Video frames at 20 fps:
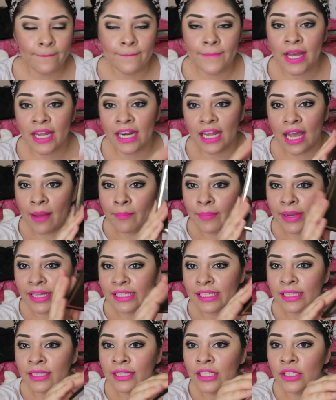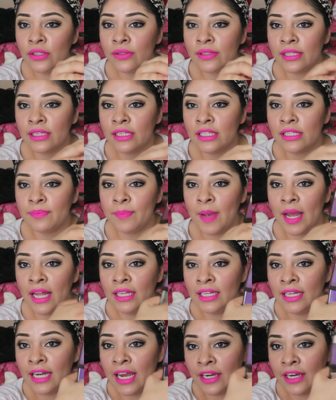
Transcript: But I'm basically using this palette.